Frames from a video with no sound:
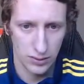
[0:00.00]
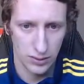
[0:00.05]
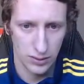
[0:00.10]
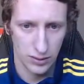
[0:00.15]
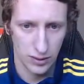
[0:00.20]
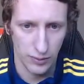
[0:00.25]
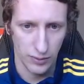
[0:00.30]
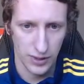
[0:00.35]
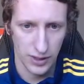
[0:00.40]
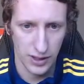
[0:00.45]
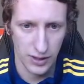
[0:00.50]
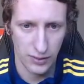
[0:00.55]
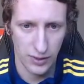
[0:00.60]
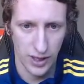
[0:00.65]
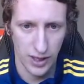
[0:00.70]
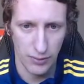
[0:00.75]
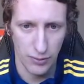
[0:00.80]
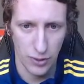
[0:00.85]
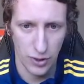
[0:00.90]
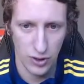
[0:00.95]
Can we deal with
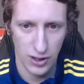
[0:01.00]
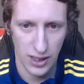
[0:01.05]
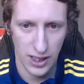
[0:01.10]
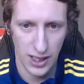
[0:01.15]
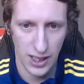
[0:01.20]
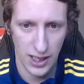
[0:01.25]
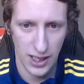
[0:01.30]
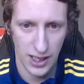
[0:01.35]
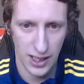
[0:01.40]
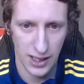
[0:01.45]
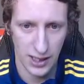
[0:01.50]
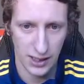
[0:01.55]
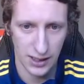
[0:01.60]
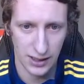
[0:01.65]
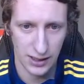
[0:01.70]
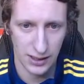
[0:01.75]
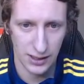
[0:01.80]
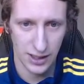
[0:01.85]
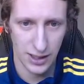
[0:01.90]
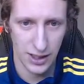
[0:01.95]
it? Moke.
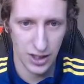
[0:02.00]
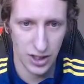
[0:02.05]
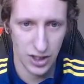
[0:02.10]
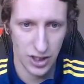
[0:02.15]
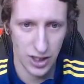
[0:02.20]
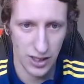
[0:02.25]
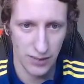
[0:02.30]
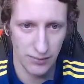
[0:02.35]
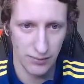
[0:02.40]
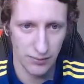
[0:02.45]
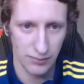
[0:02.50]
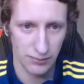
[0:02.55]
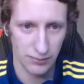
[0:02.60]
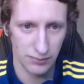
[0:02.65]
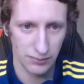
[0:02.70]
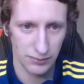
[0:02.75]
Hitcham.